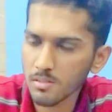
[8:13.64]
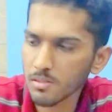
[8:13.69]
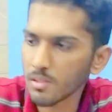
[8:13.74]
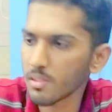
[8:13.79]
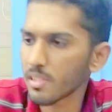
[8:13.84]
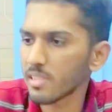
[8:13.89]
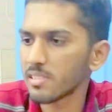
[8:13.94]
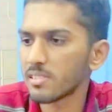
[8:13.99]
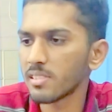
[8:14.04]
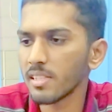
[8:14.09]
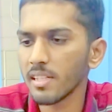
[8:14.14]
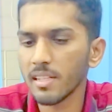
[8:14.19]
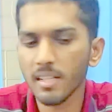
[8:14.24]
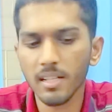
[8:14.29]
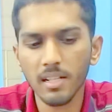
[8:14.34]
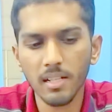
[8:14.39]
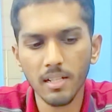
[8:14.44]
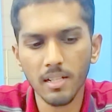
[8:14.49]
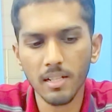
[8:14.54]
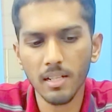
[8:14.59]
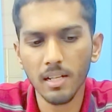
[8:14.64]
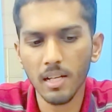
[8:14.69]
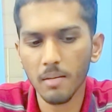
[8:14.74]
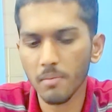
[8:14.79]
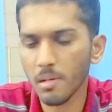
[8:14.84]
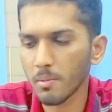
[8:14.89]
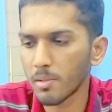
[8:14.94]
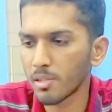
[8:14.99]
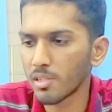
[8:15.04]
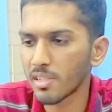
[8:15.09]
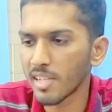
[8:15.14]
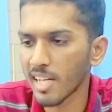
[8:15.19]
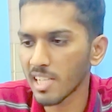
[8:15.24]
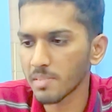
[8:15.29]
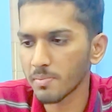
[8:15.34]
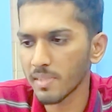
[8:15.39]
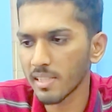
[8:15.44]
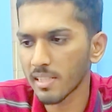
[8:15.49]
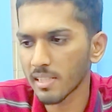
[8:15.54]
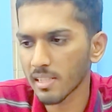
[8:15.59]
So you can see here I'm able to
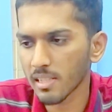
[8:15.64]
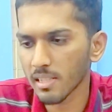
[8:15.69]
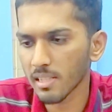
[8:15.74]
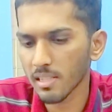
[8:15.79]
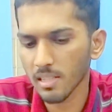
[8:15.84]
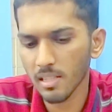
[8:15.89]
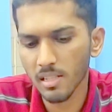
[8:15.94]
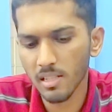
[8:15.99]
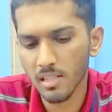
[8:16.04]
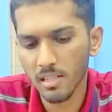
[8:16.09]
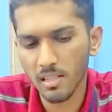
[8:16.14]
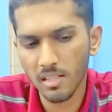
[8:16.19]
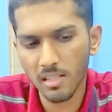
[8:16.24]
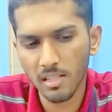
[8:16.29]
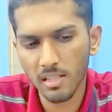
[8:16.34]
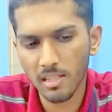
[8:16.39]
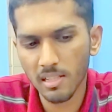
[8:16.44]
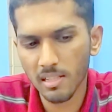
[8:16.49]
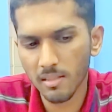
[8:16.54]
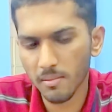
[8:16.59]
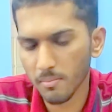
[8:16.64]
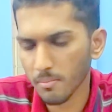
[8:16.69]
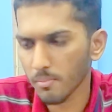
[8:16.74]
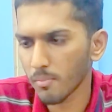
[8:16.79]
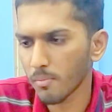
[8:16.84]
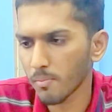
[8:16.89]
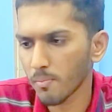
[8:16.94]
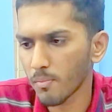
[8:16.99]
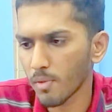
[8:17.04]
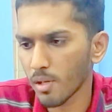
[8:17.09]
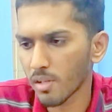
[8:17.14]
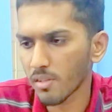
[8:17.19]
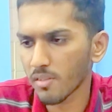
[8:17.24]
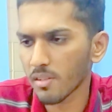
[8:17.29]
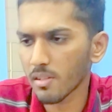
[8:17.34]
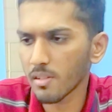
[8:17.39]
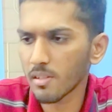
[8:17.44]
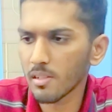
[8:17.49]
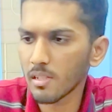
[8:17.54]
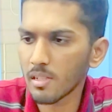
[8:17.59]
transmit uh, more to
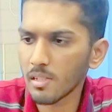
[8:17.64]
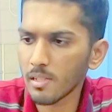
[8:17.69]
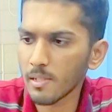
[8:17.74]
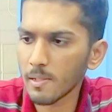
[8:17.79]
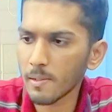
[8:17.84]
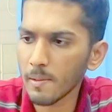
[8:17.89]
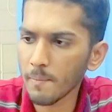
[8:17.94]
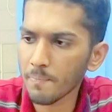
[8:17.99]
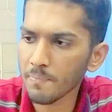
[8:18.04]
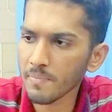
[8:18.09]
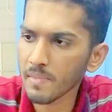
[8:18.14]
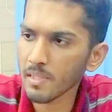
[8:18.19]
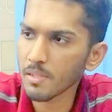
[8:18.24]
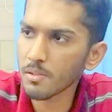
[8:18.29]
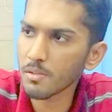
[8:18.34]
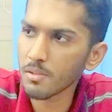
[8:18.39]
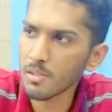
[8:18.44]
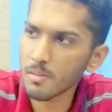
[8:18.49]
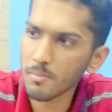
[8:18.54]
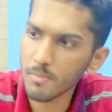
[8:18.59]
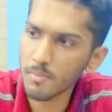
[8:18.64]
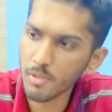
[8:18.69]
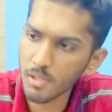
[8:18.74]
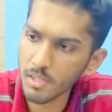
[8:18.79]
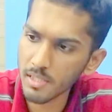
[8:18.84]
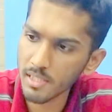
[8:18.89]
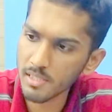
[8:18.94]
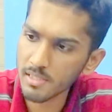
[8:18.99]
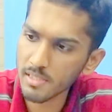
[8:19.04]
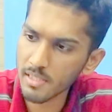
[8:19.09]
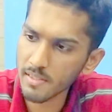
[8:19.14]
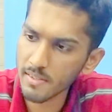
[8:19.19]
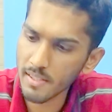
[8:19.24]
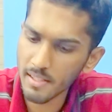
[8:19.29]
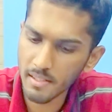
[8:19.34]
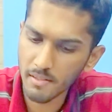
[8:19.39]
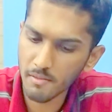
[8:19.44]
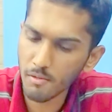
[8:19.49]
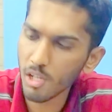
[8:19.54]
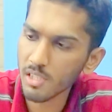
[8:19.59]
a more distance than
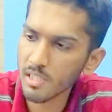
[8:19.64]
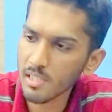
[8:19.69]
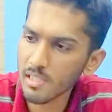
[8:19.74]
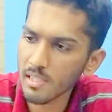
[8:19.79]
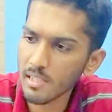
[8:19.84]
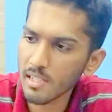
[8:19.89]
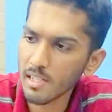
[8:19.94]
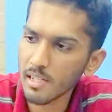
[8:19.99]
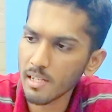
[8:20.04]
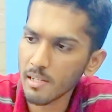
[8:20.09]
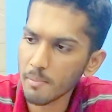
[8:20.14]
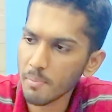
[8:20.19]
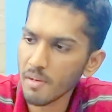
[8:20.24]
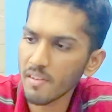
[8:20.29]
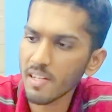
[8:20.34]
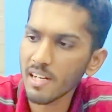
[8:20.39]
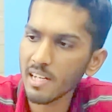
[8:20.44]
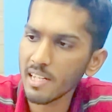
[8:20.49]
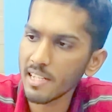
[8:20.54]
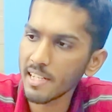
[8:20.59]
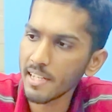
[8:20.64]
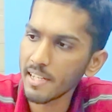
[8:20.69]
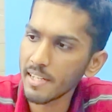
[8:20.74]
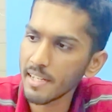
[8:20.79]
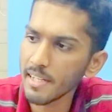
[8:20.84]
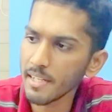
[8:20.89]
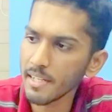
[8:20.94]
what power LED did.